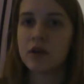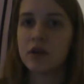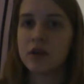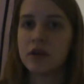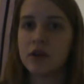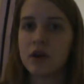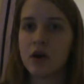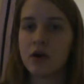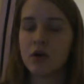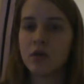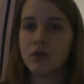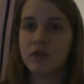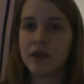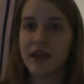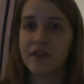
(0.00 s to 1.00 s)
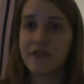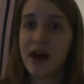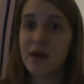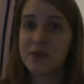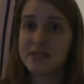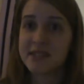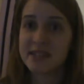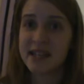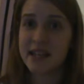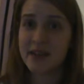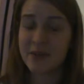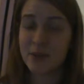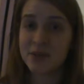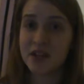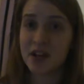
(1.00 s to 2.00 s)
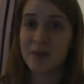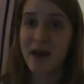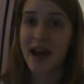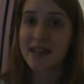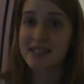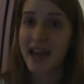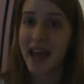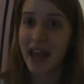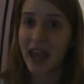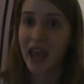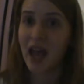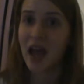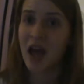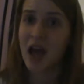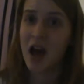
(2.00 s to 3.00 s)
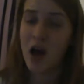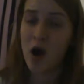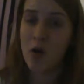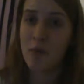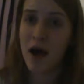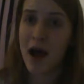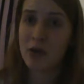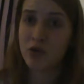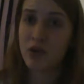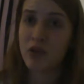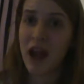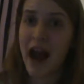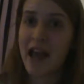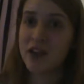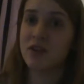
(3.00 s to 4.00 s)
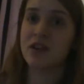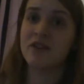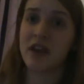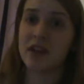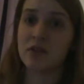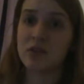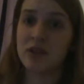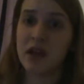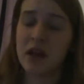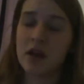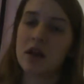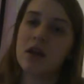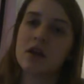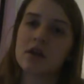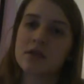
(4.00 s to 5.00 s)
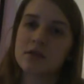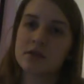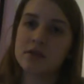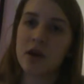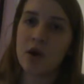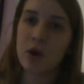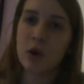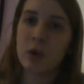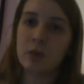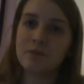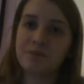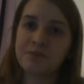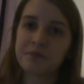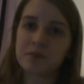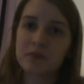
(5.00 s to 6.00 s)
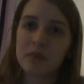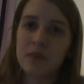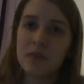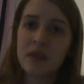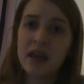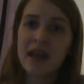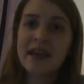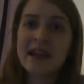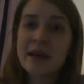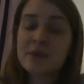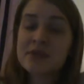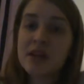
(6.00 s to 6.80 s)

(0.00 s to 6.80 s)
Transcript: like if I was on a bad day, I don't know that I could have handled it. So, and I was